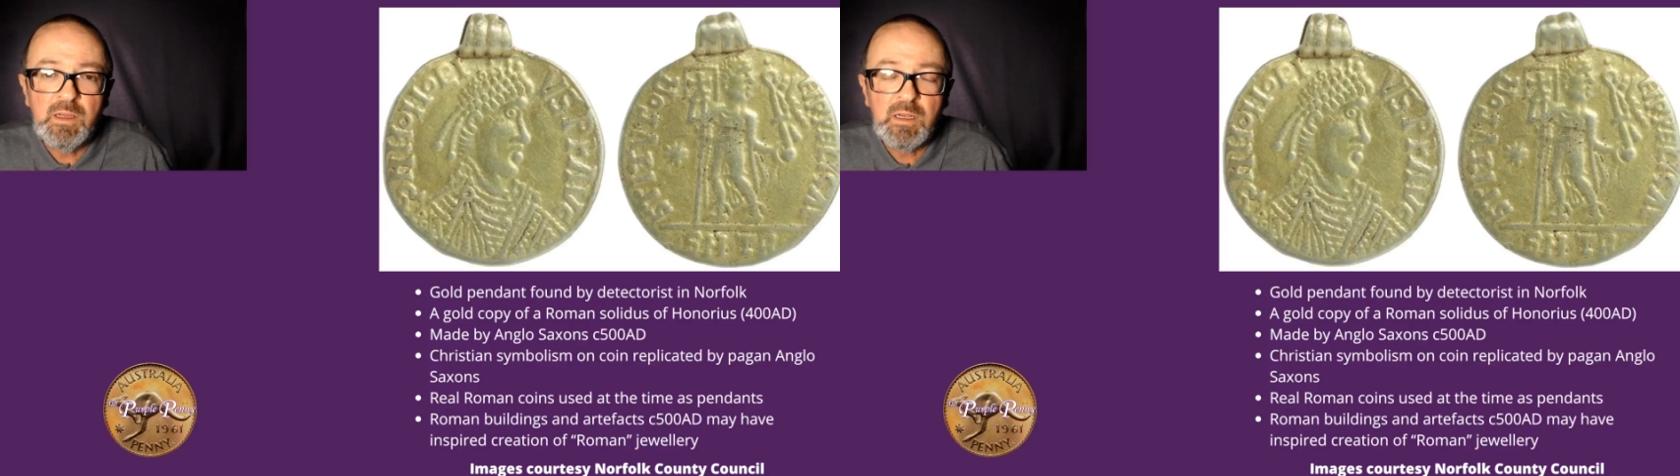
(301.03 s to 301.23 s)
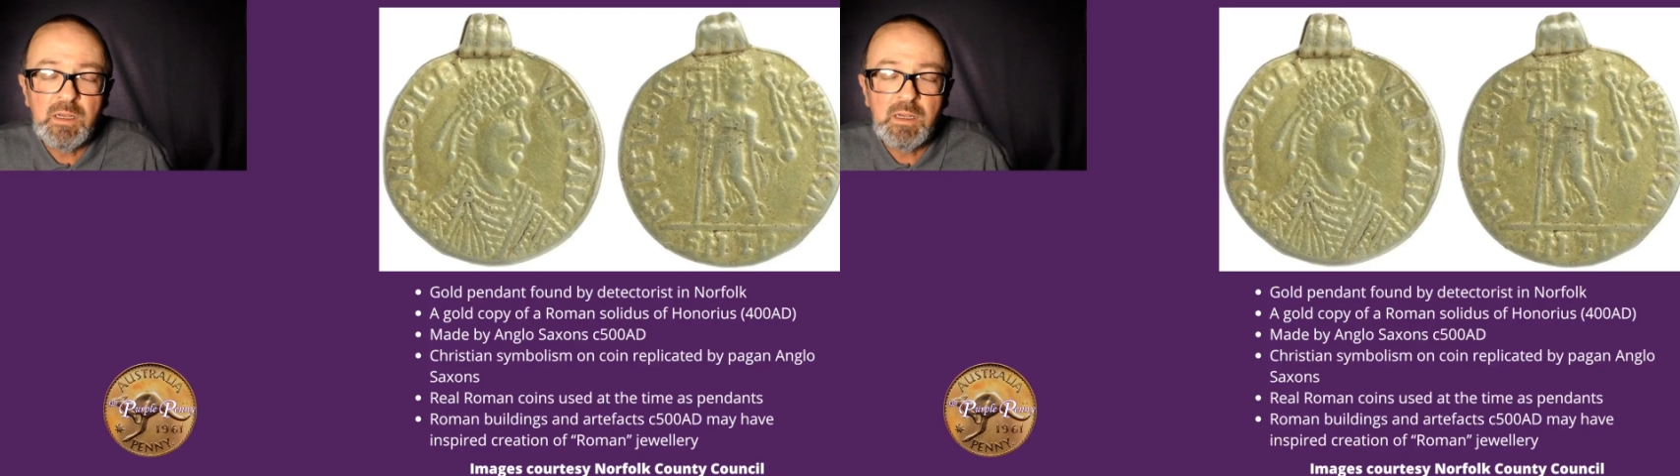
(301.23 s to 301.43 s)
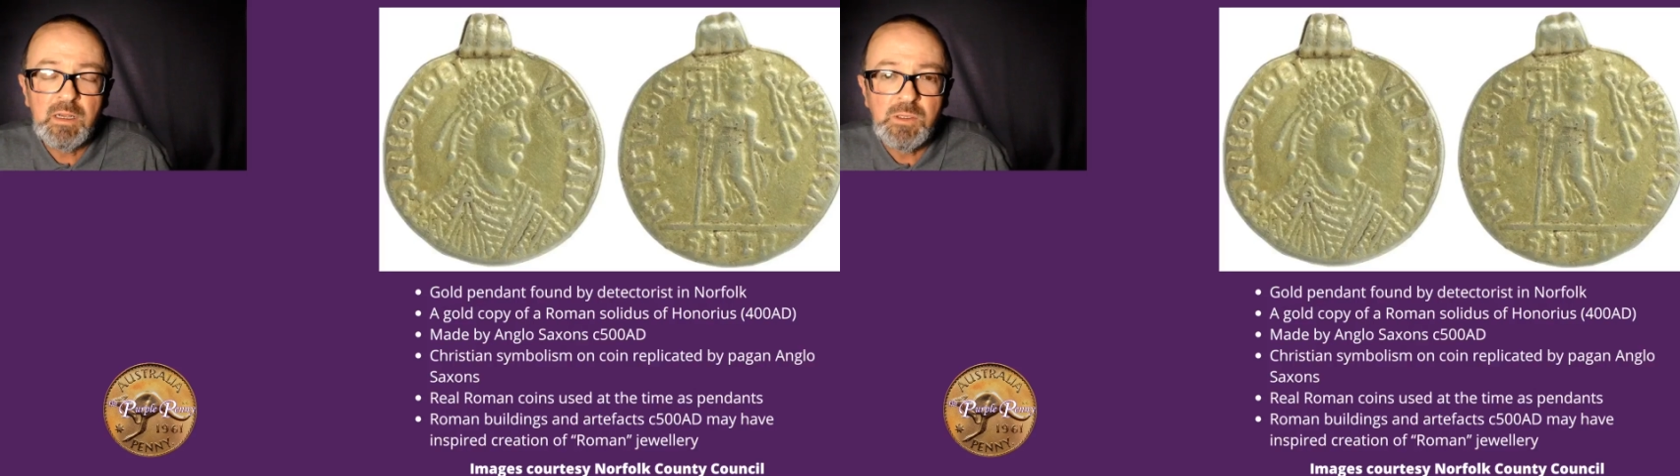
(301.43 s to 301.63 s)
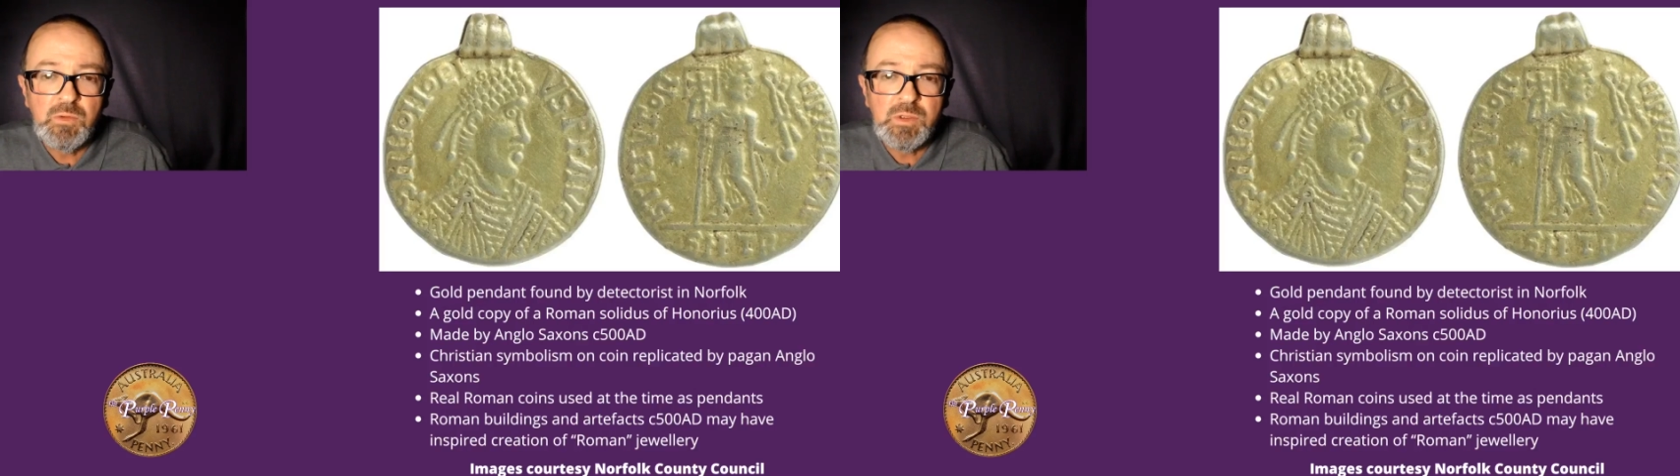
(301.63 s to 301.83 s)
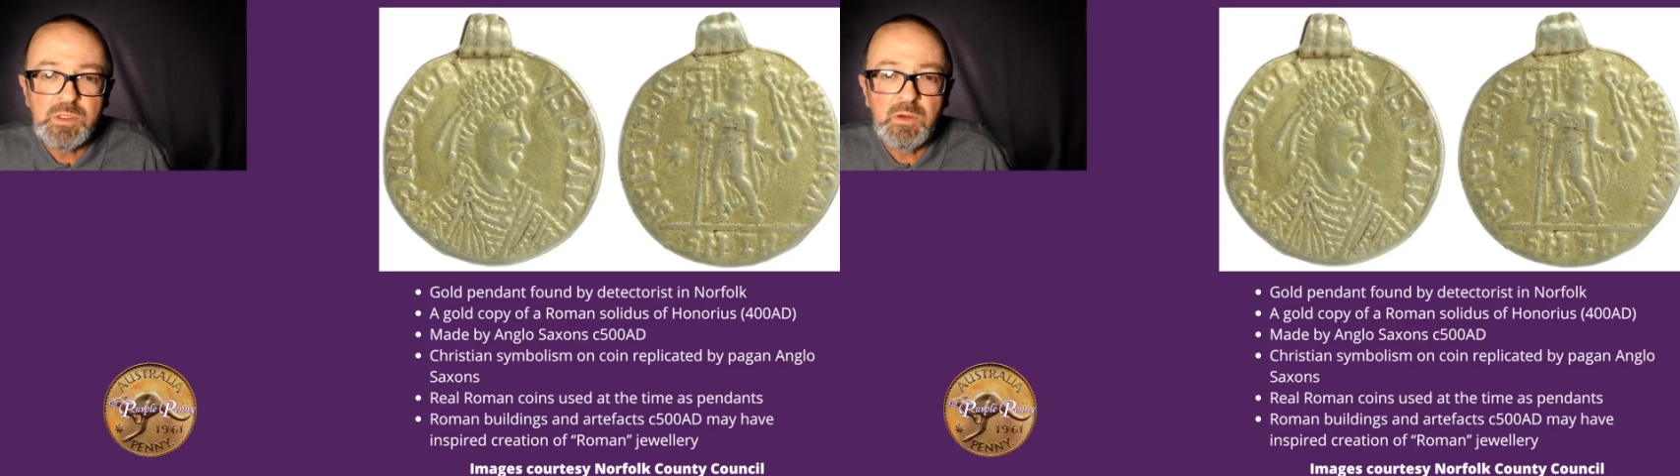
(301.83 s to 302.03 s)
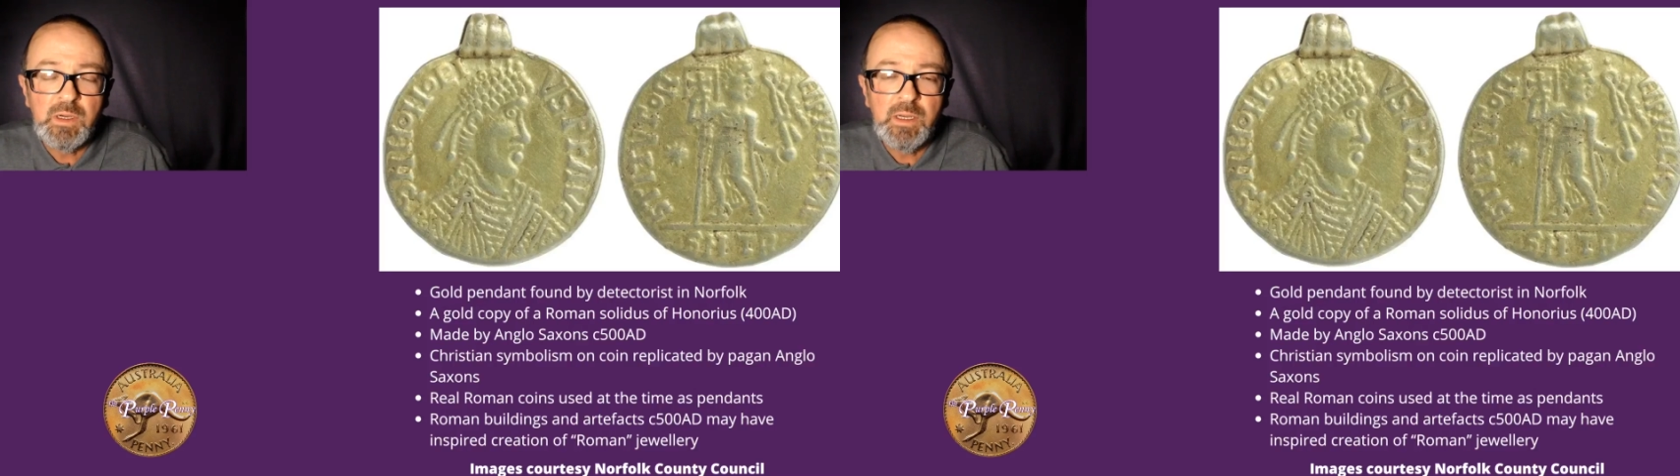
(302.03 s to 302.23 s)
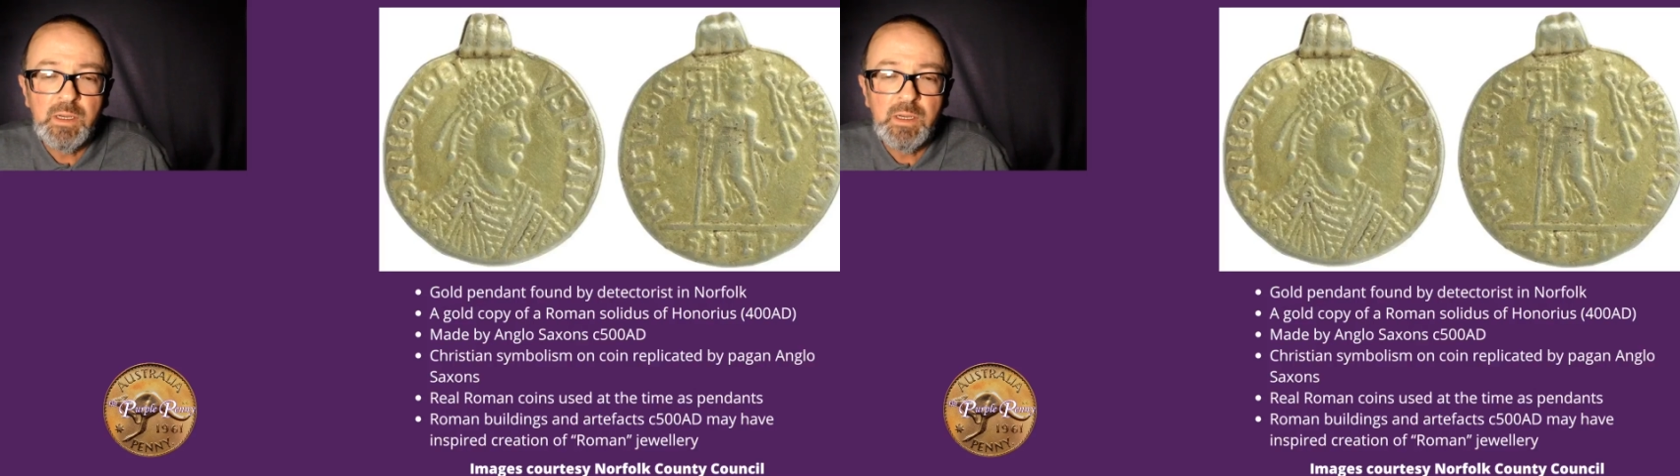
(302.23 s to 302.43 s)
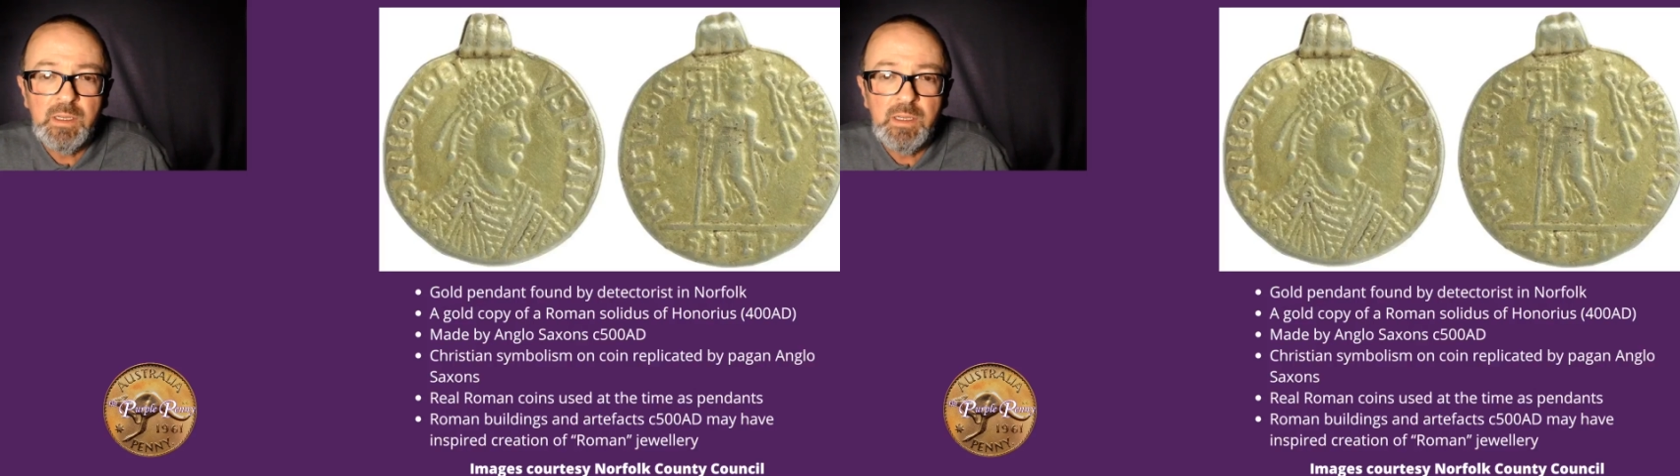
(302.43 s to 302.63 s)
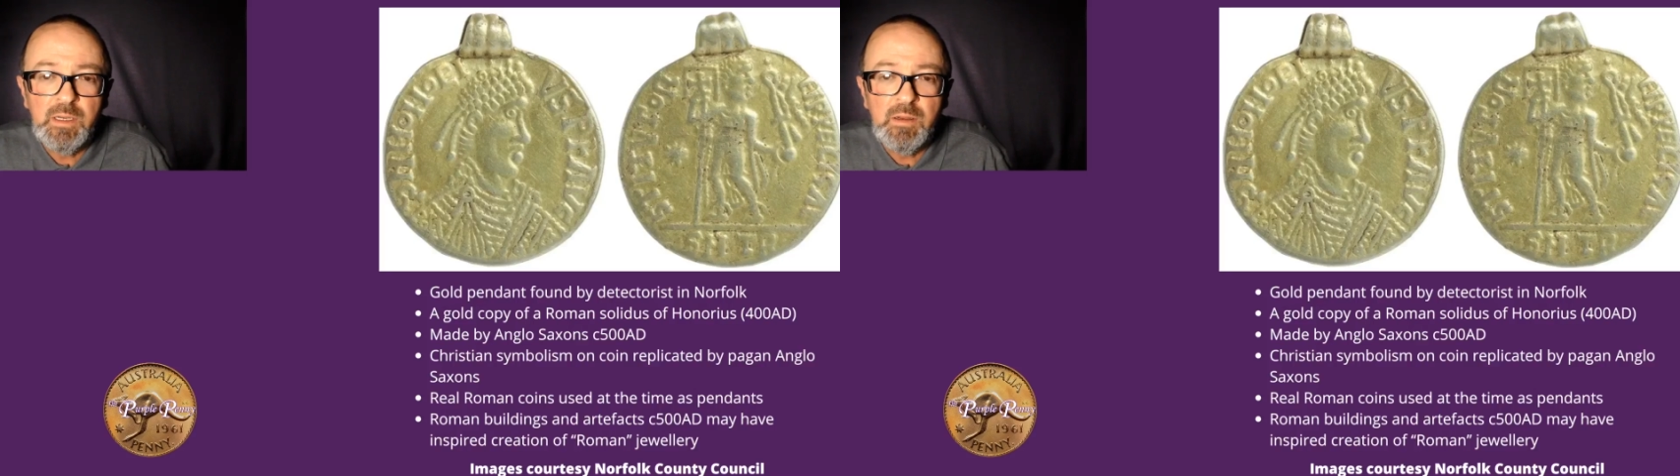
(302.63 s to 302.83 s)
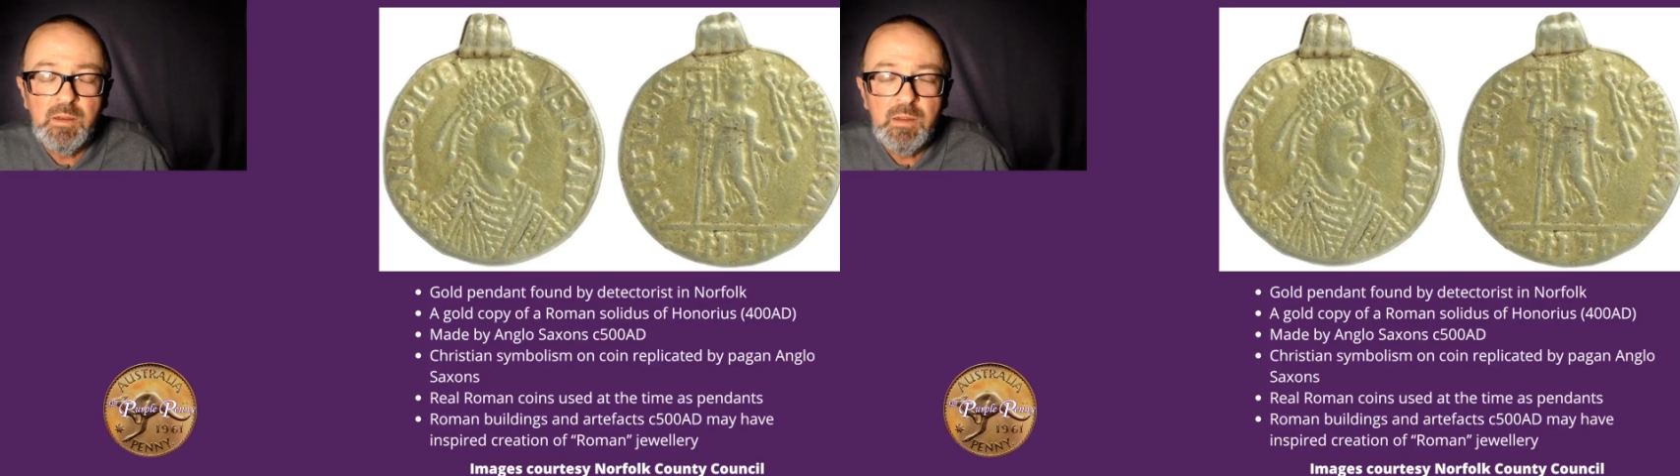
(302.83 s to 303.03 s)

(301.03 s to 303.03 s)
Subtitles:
classical design in